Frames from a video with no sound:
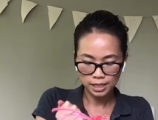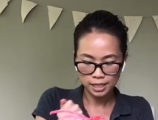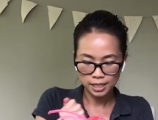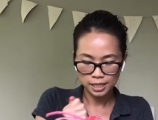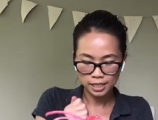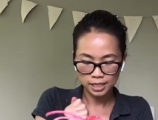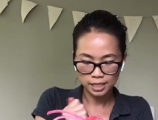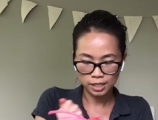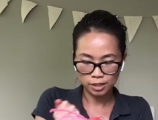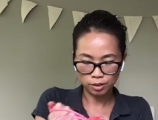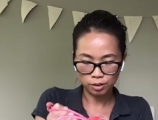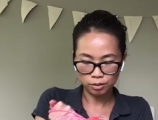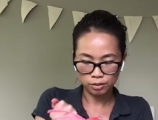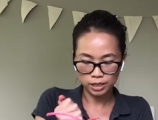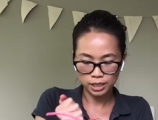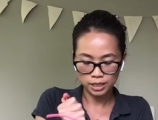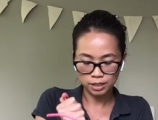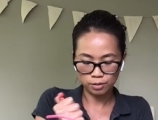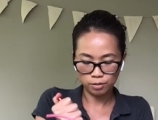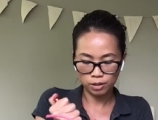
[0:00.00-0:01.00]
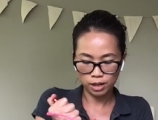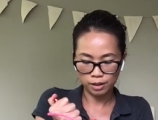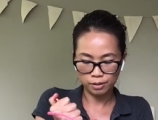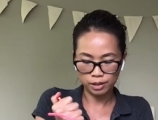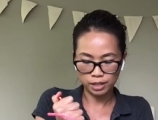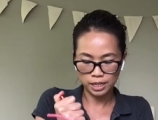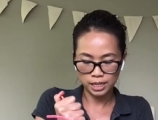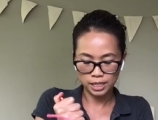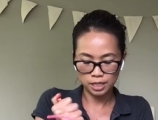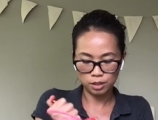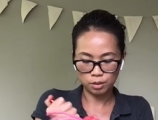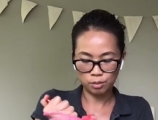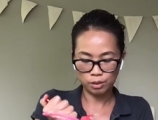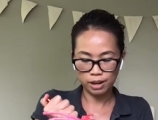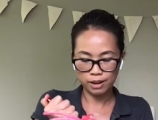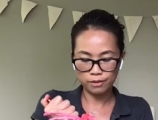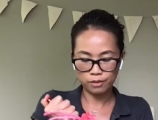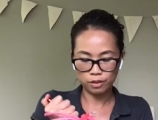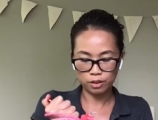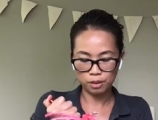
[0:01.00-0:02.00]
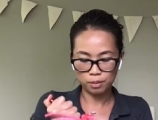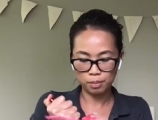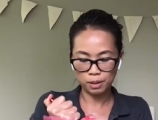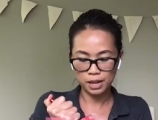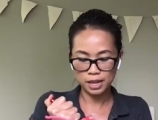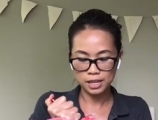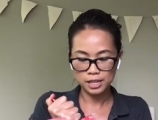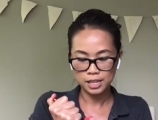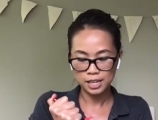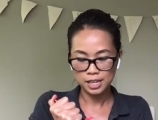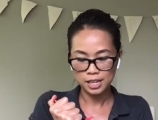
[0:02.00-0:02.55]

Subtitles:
Another reason why we need to wait for the paint